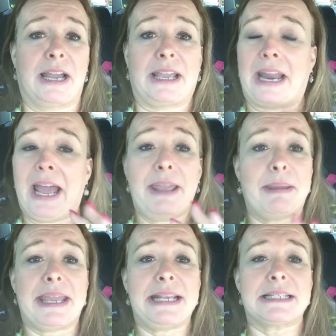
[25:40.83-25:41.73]
And I am
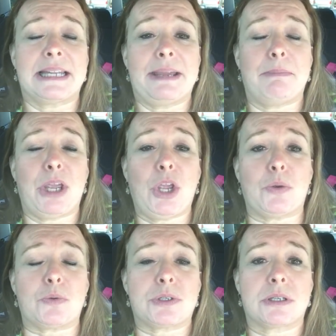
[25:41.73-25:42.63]
easily
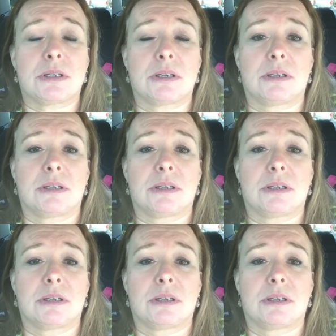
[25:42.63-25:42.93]
amused.